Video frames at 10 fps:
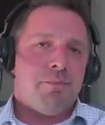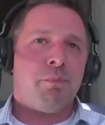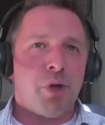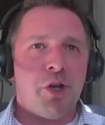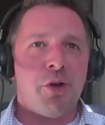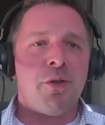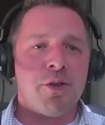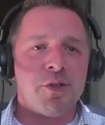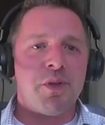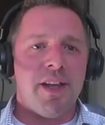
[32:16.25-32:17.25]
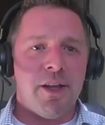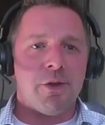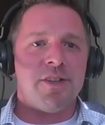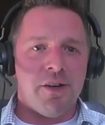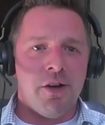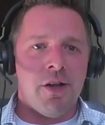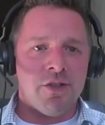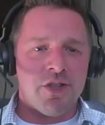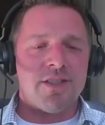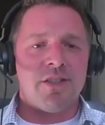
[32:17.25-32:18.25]
procure those particular
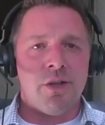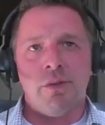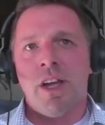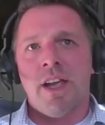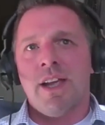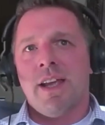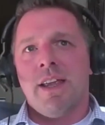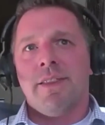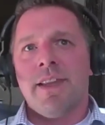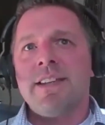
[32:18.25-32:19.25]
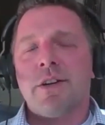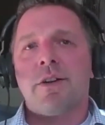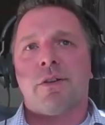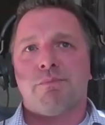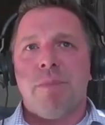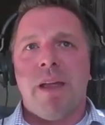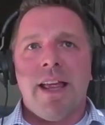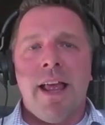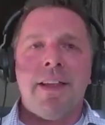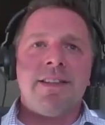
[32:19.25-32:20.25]
technologies. So these are,
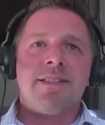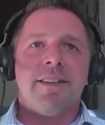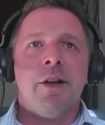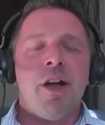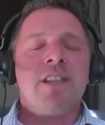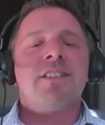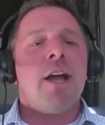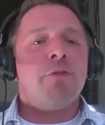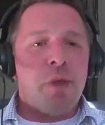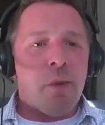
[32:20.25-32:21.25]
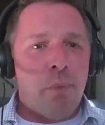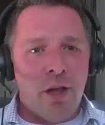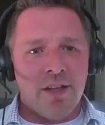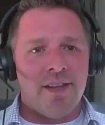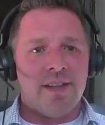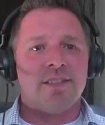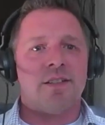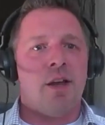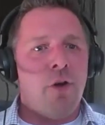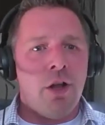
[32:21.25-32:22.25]
and this, aside from the
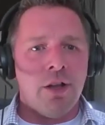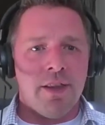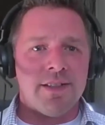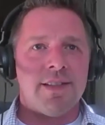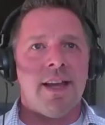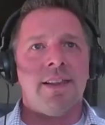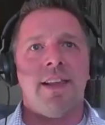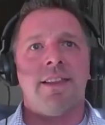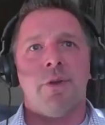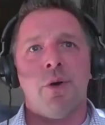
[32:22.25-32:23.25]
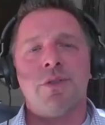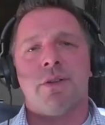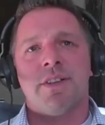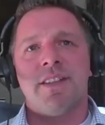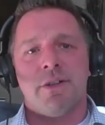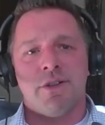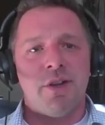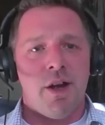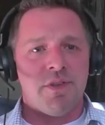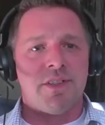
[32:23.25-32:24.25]
politics of all of this, I think those are the serious
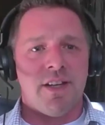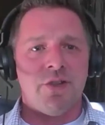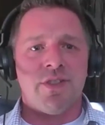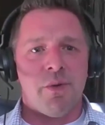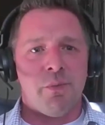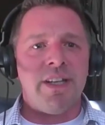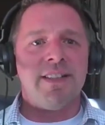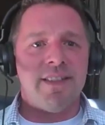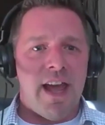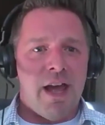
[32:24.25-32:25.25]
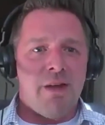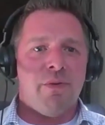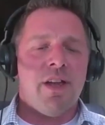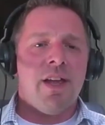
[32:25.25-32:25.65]
conversations that we need to have